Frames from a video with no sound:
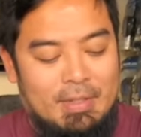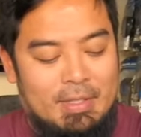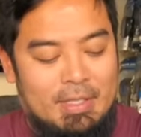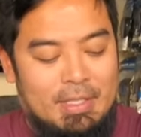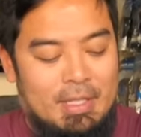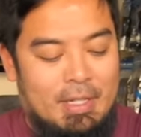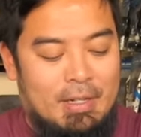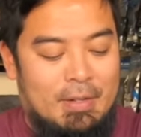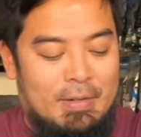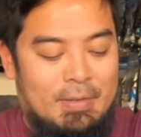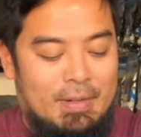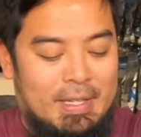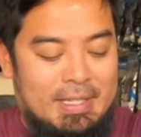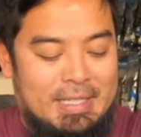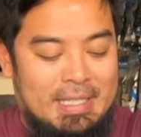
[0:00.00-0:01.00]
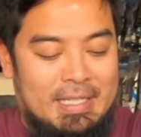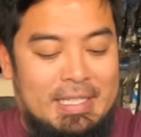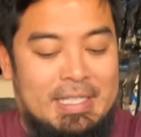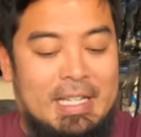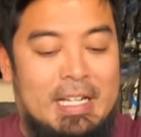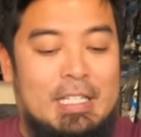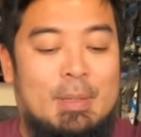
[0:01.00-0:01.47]
So he said
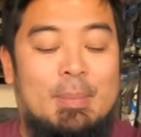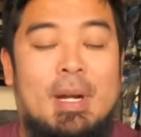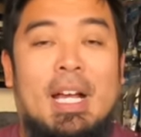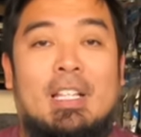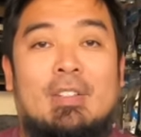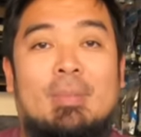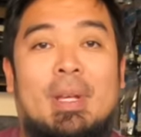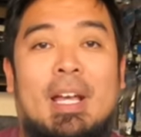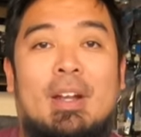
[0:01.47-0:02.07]
he's got a surprise for me.